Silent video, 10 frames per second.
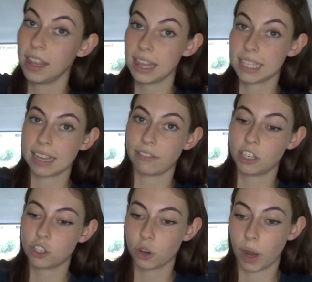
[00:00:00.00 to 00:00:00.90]
the
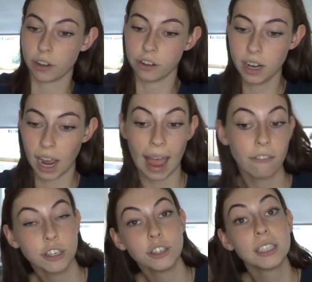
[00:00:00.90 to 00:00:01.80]
70-200. I
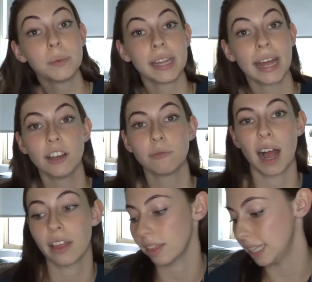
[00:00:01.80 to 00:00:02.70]
haven't used it with any of my
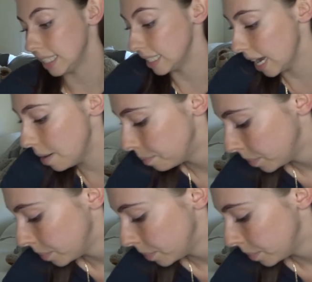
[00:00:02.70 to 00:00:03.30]
other lenses yet.